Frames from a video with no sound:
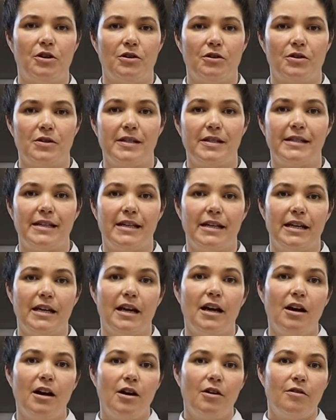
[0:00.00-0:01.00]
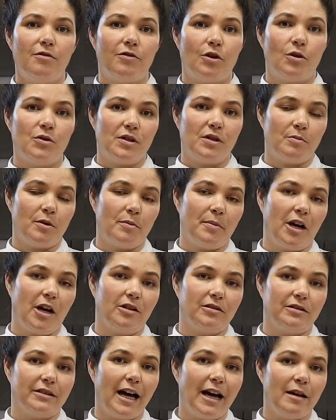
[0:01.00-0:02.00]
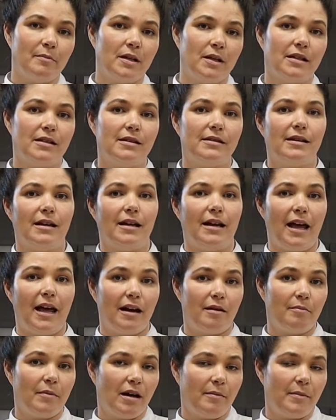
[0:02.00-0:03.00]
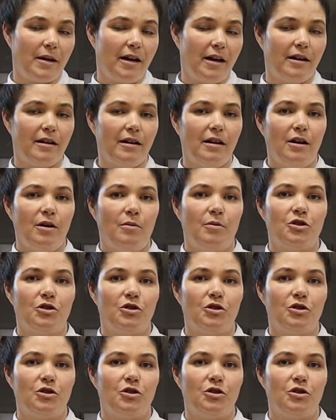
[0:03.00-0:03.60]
you'll see frozen prepared limas and edamame,